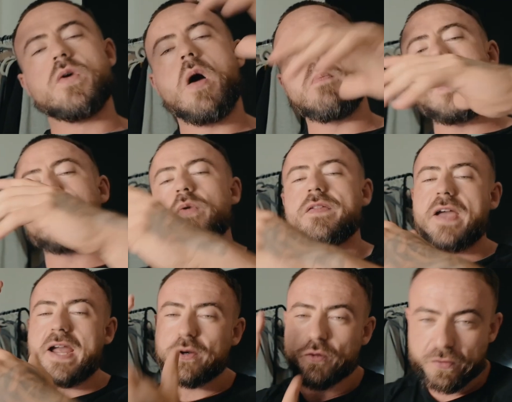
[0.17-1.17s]
we are back with
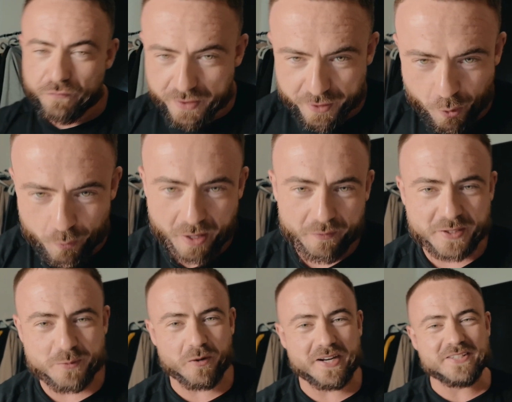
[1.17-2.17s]
another video. Now
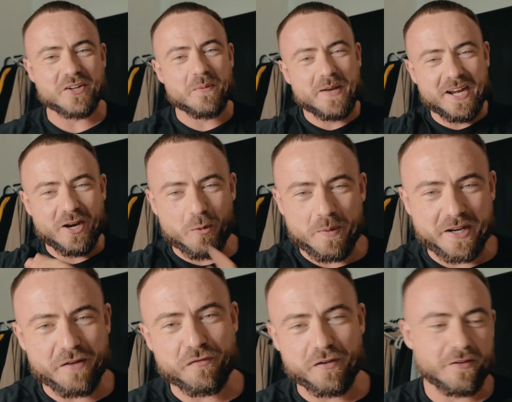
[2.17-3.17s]
this one is going to be a little bit
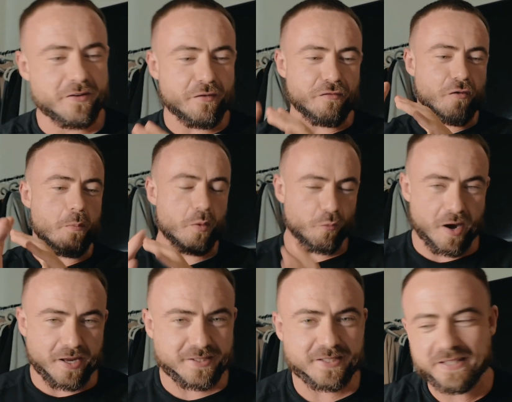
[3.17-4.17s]
different from the
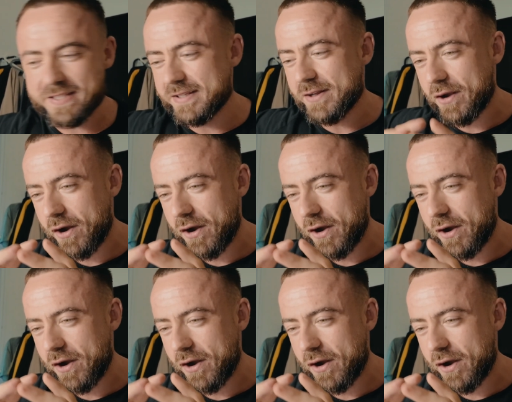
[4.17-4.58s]
rest.